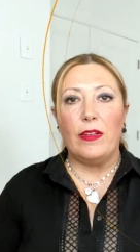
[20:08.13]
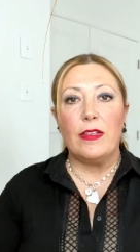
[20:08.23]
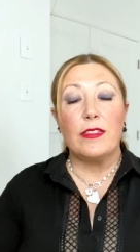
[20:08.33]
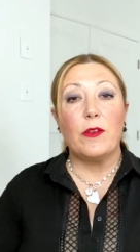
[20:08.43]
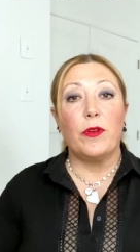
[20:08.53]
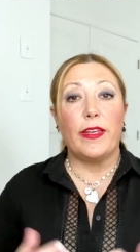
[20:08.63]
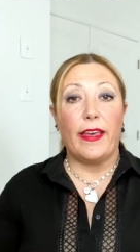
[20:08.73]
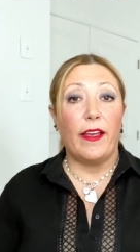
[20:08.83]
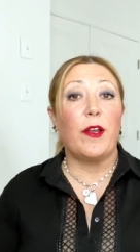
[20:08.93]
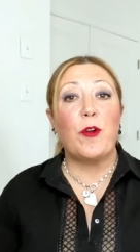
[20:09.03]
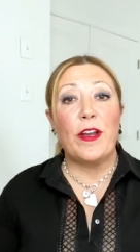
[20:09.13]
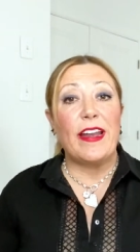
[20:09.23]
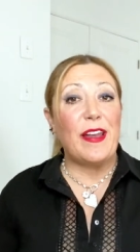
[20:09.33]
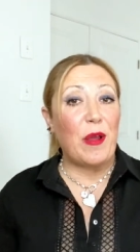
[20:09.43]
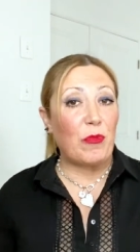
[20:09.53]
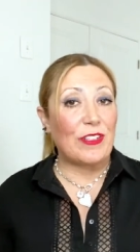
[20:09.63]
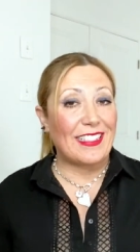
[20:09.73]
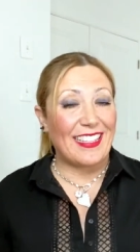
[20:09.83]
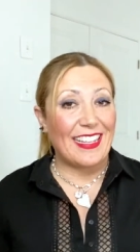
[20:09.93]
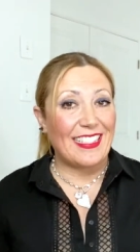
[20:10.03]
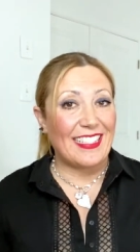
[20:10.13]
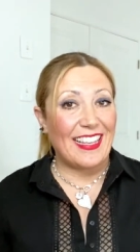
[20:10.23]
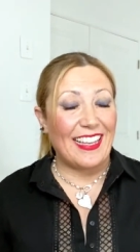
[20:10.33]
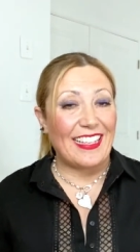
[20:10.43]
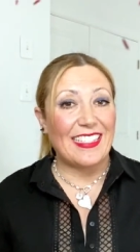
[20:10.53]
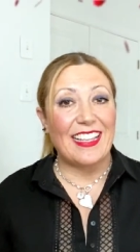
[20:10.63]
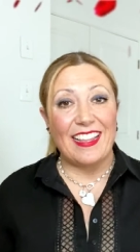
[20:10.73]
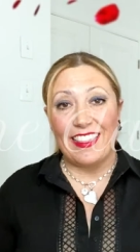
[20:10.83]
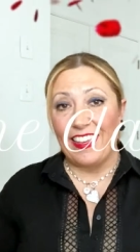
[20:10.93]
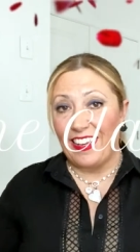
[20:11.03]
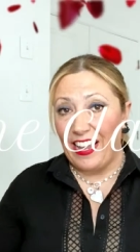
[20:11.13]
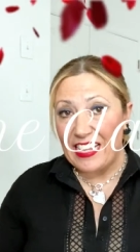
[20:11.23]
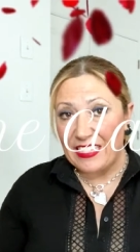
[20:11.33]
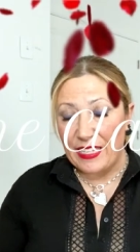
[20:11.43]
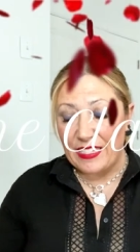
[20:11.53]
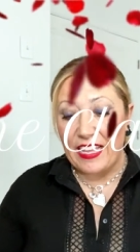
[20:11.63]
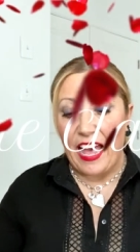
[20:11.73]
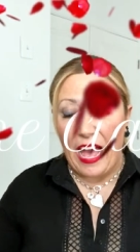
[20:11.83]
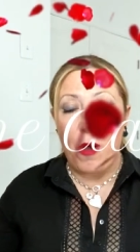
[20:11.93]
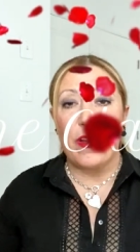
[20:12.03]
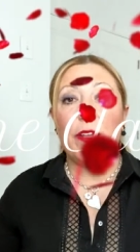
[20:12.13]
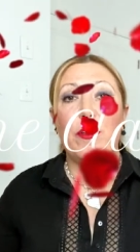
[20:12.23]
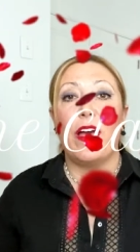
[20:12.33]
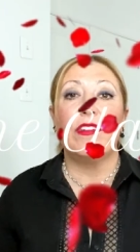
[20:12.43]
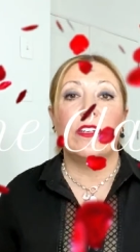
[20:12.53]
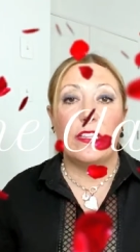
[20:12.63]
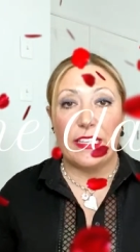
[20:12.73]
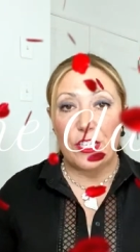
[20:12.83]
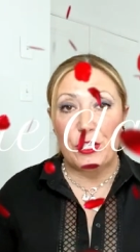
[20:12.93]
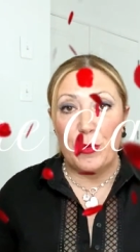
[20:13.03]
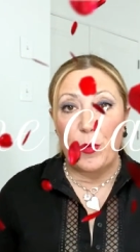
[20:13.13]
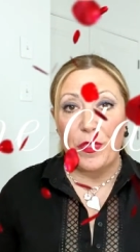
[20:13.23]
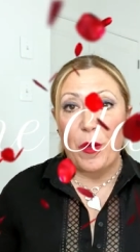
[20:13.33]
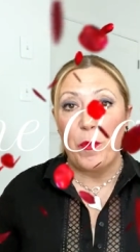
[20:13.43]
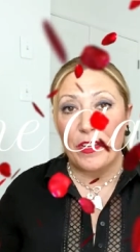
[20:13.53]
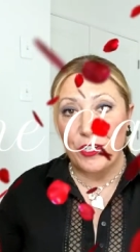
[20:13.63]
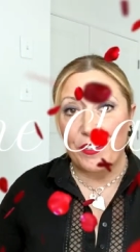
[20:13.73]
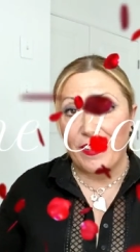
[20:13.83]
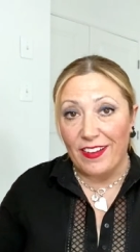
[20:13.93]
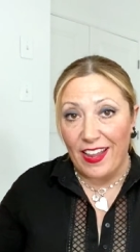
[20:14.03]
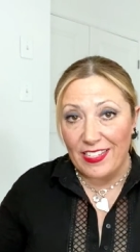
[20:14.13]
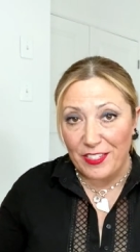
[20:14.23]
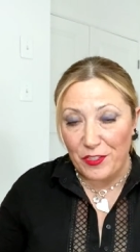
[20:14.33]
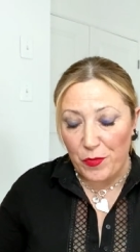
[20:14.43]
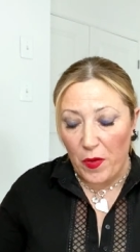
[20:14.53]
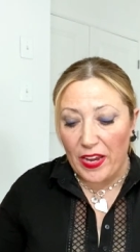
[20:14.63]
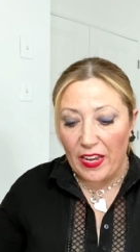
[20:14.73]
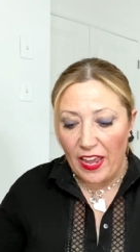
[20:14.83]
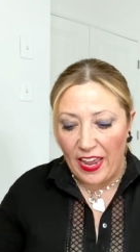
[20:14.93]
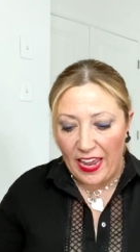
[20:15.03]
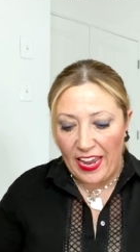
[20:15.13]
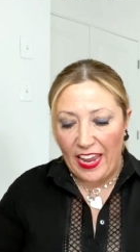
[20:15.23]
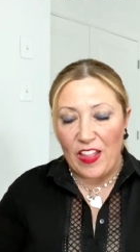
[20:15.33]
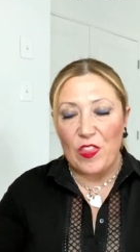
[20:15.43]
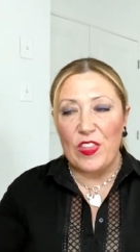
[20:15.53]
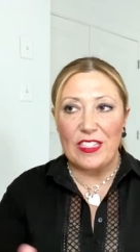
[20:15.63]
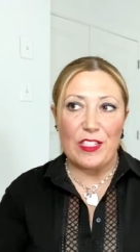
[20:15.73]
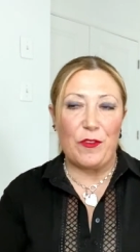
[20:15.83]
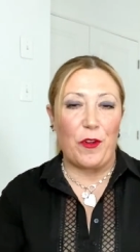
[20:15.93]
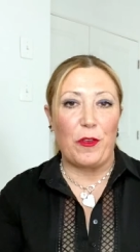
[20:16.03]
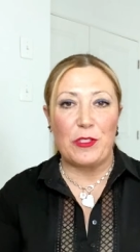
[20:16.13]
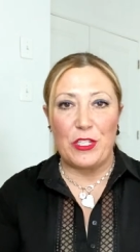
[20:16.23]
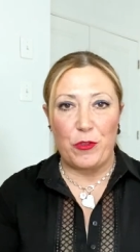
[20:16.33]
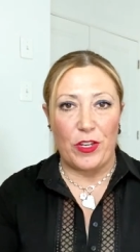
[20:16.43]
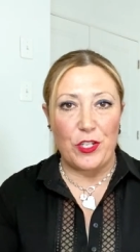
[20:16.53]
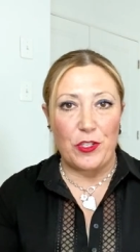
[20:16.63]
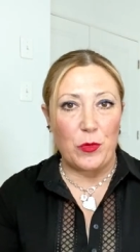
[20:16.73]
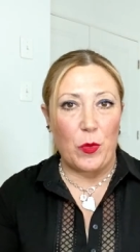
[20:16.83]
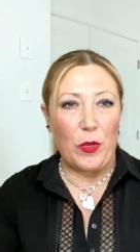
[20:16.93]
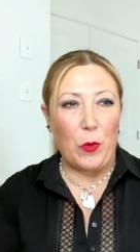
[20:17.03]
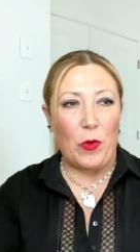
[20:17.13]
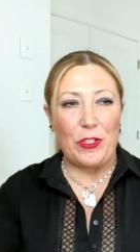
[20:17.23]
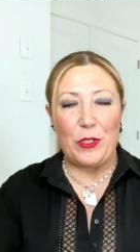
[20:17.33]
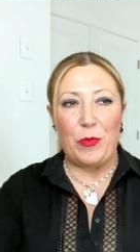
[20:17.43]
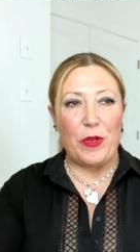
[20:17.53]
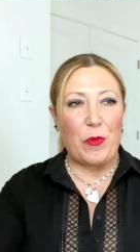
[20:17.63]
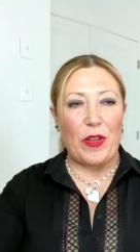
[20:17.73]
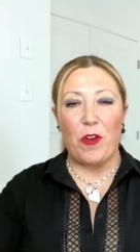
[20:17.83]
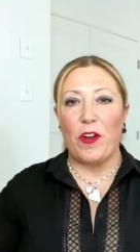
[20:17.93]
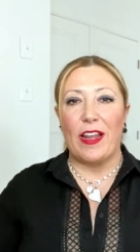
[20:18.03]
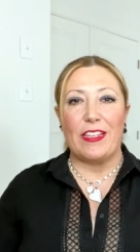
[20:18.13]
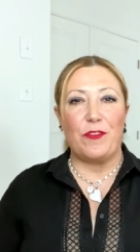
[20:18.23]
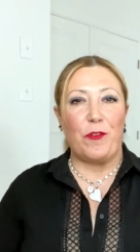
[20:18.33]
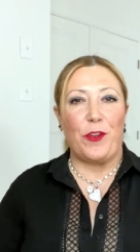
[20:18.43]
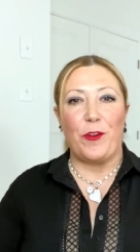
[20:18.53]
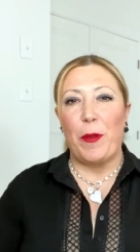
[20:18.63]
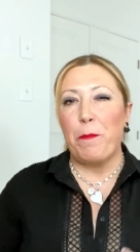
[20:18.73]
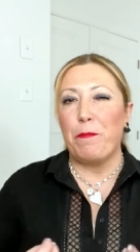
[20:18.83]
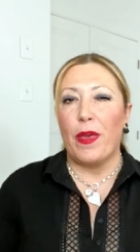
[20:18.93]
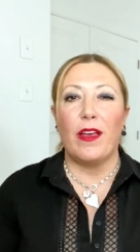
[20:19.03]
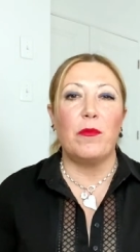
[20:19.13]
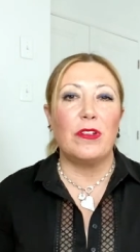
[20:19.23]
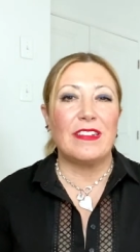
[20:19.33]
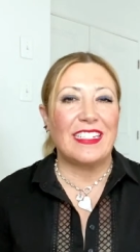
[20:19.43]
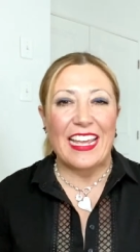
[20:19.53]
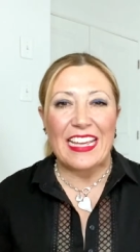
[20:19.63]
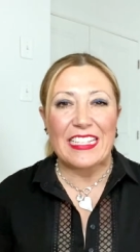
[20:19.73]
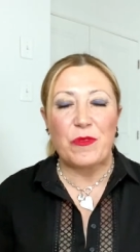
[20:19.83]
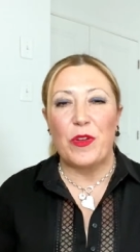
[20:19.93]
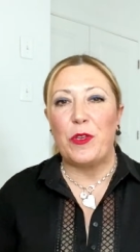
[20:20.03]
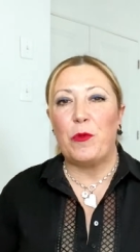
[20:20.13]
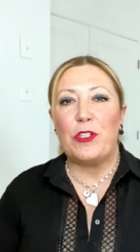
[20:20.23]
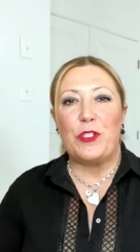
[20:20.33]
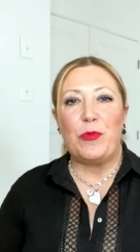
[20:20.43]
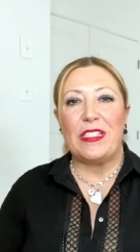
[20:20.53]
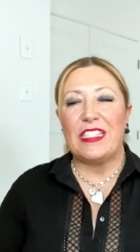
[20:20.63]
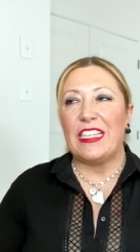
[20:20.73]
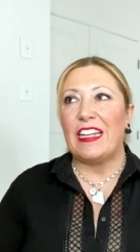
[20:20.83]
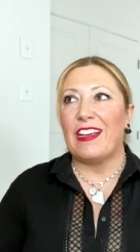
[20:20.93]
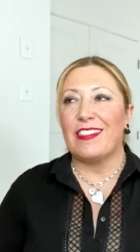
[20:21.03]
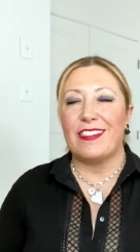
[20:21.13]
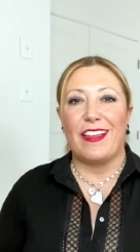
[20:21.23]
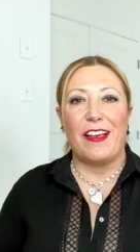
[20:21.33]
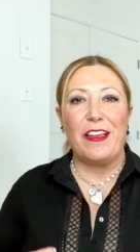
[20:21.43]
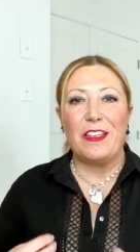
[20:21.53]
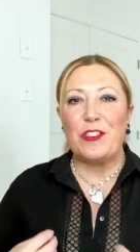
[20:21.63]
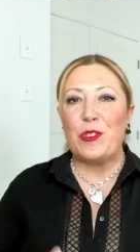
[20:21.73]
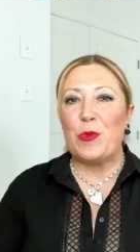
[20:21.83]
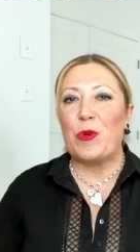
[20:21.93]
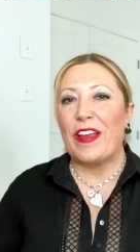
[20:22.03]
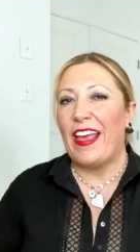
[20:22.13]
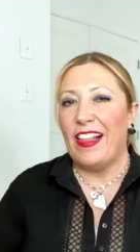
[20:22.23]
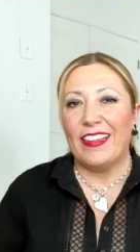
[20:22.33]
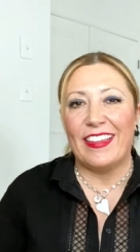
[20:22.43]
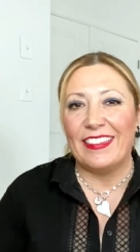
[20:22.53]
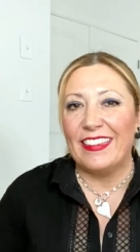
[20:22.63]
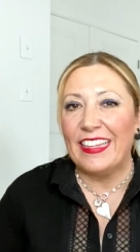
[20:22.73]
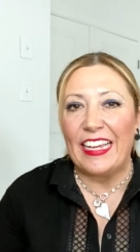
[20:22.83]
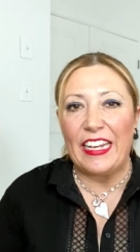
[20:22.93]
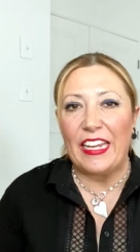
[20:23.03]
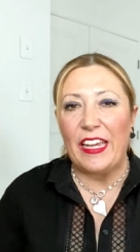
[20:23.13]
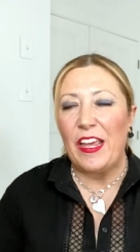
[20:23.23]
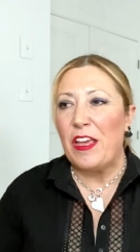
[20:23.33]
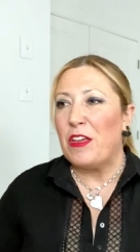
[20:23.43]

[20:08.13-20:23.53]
So category number six is the classics. How can you have a collection without mentioning classics, right? And this is for those situations when you want to be recognized for your impeccable taste, when you want to be seen as a super elegant lady,